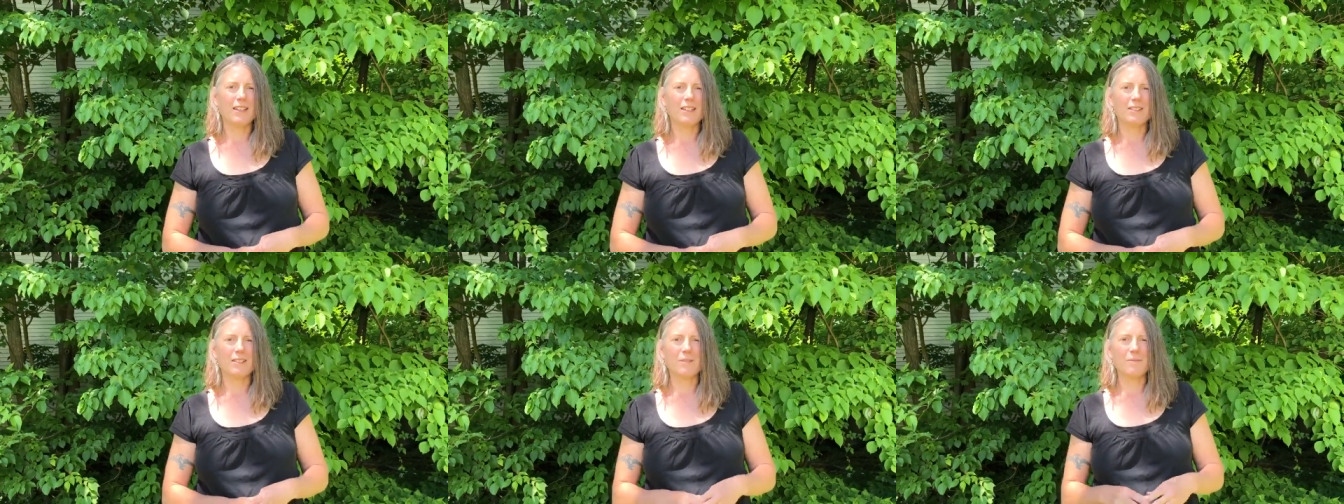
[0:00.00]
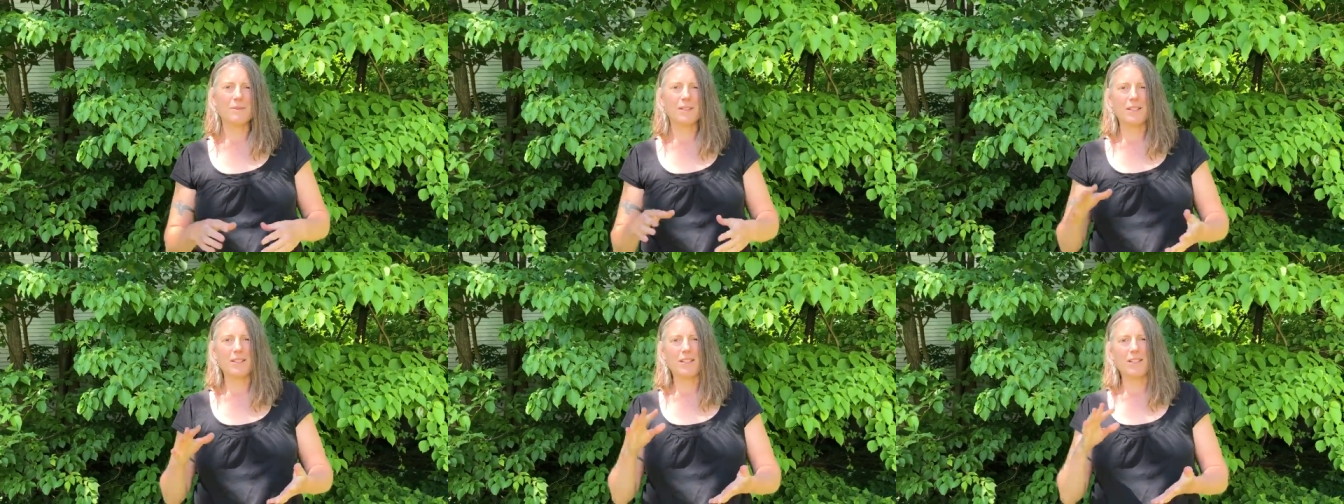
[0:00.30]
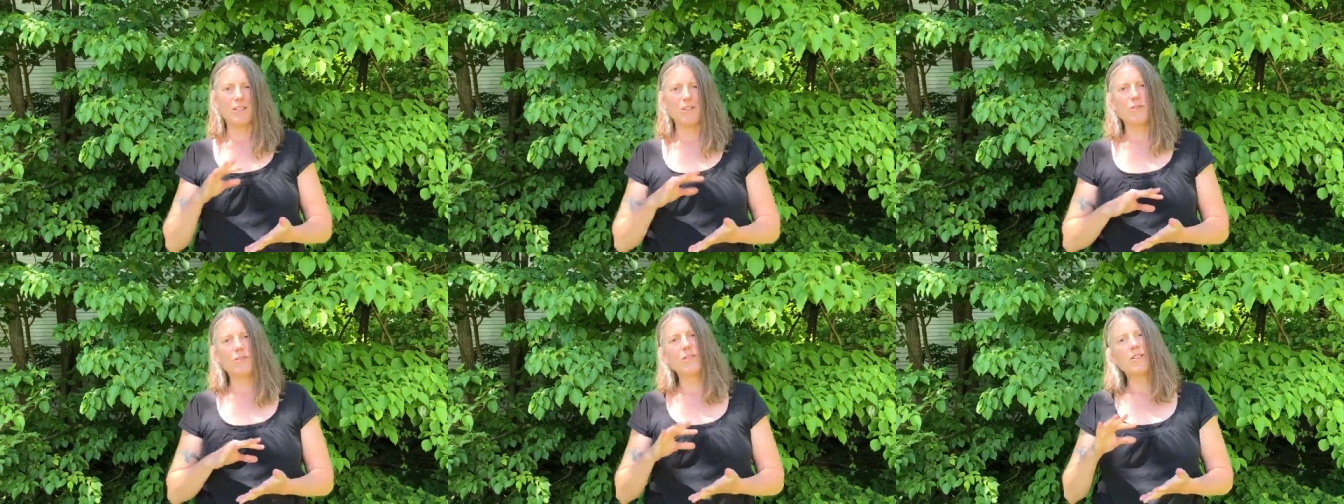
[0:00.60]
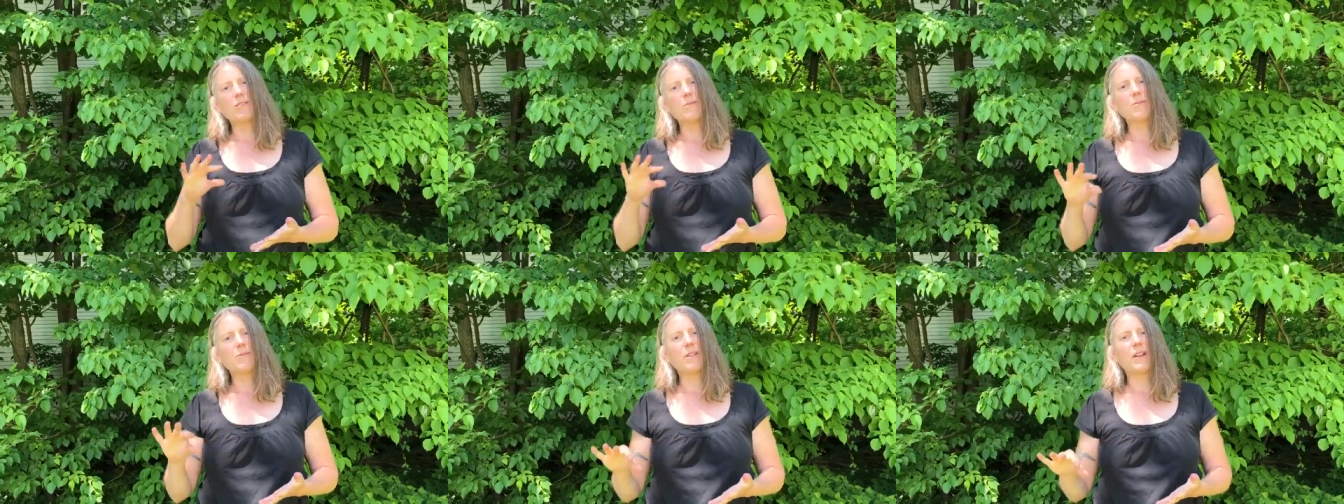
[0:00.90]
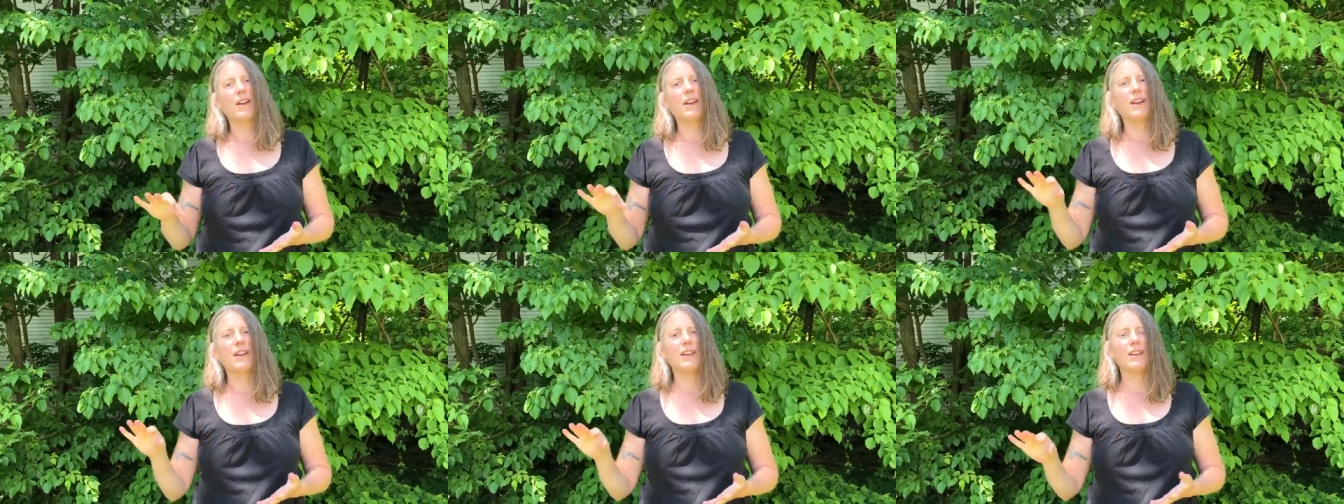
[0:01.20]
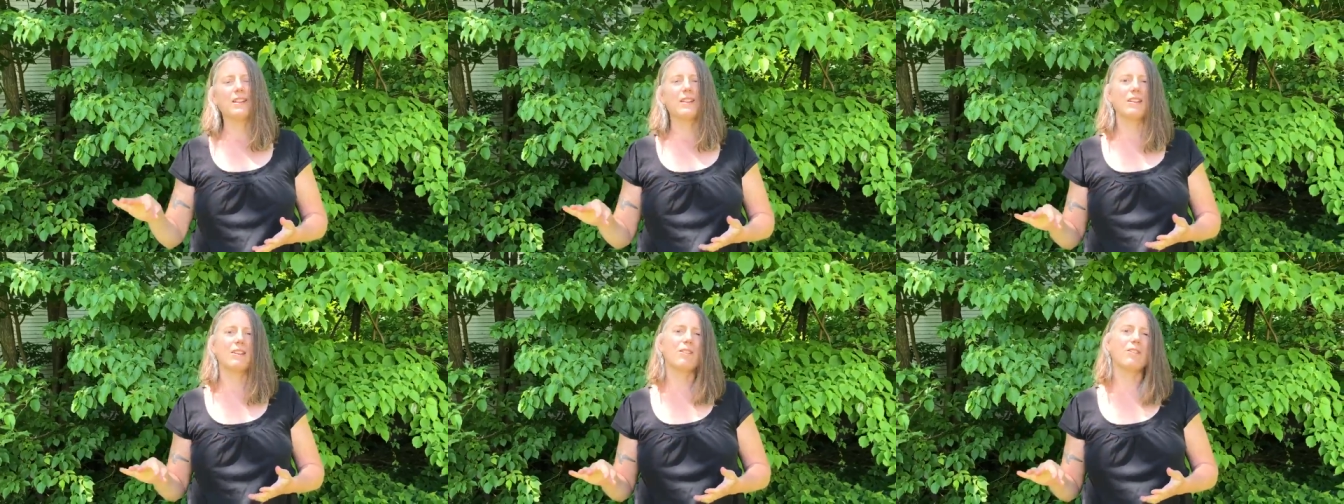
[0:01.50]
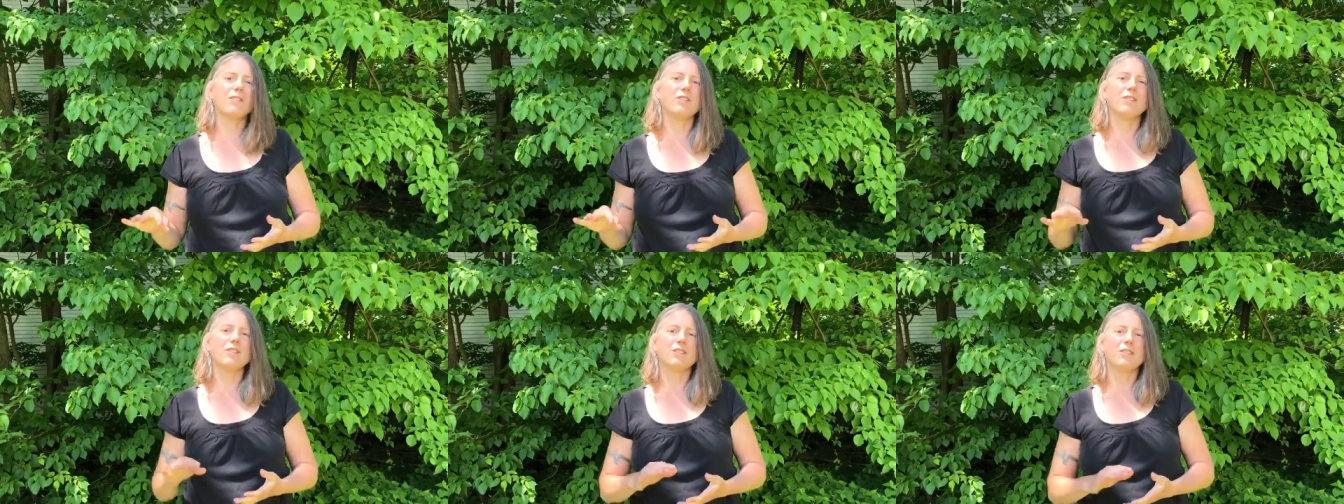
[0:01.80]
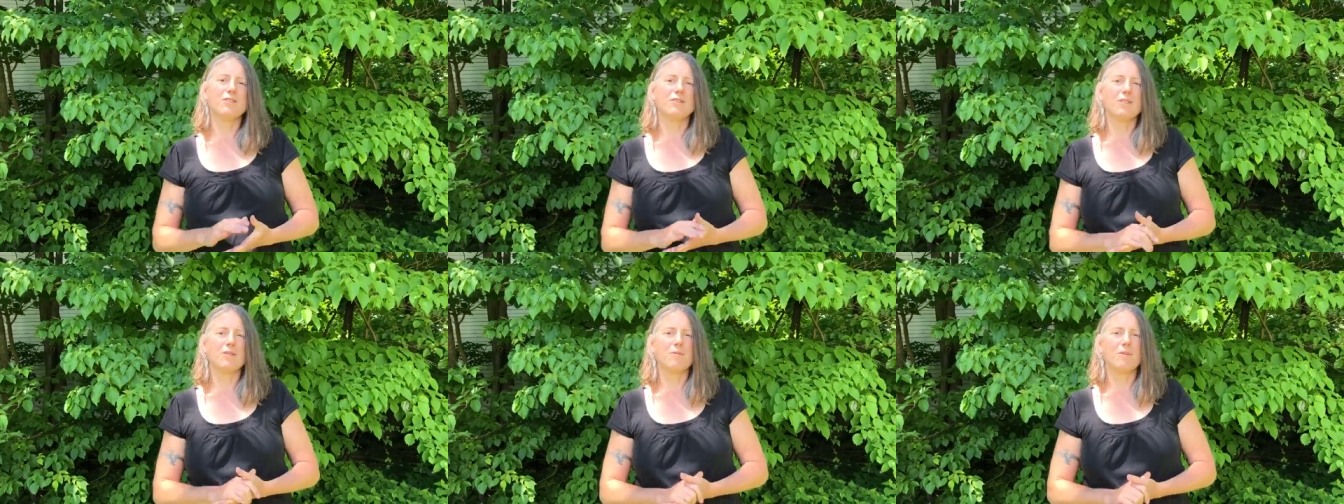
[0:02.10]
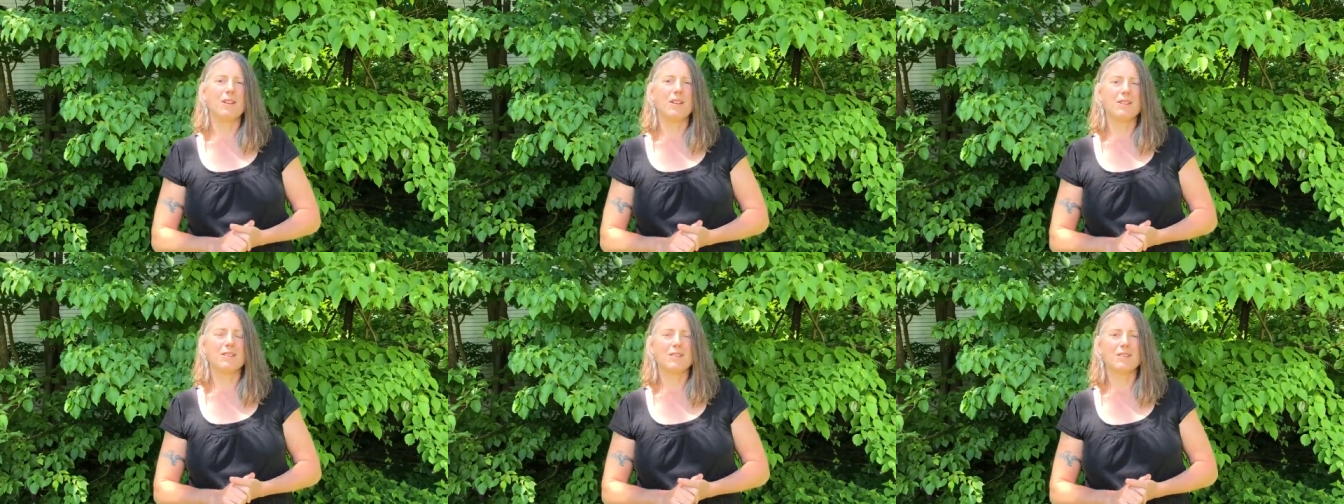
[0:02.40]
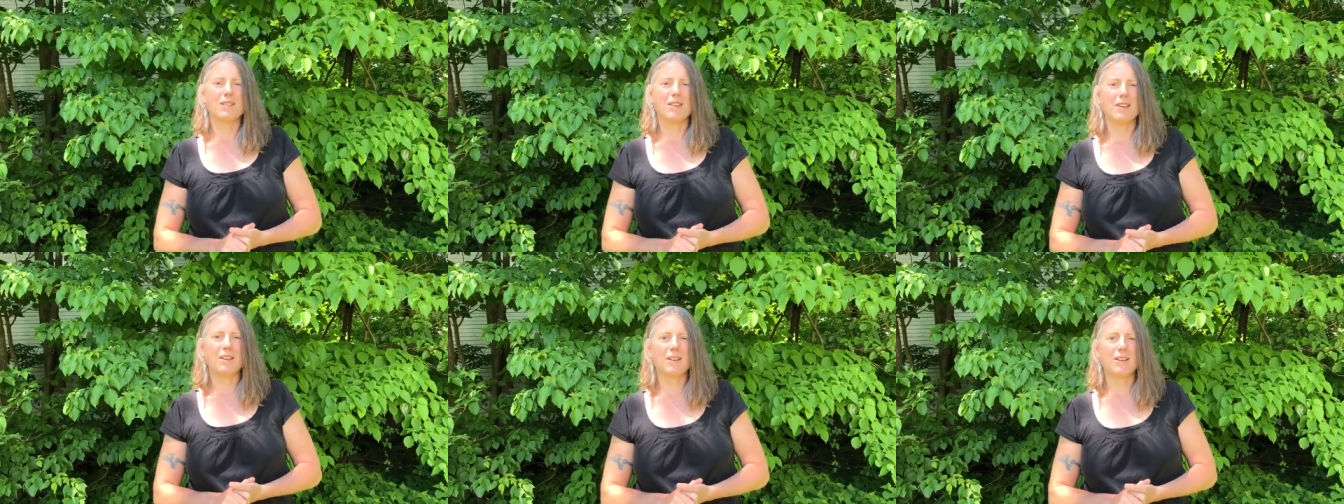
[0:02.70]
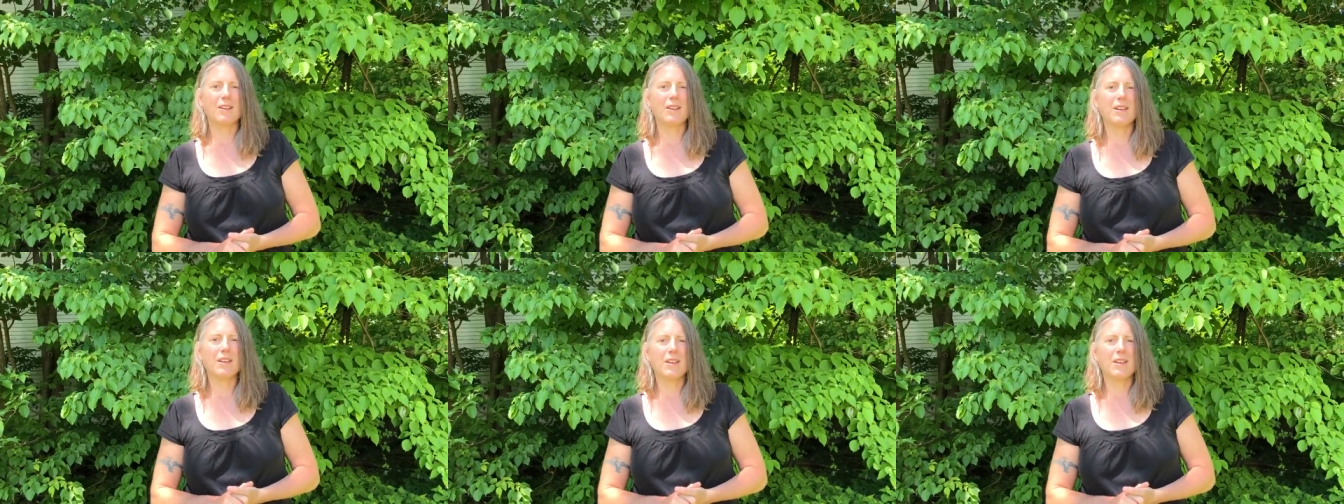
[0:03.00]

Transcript: something that you can apply in all the different ways that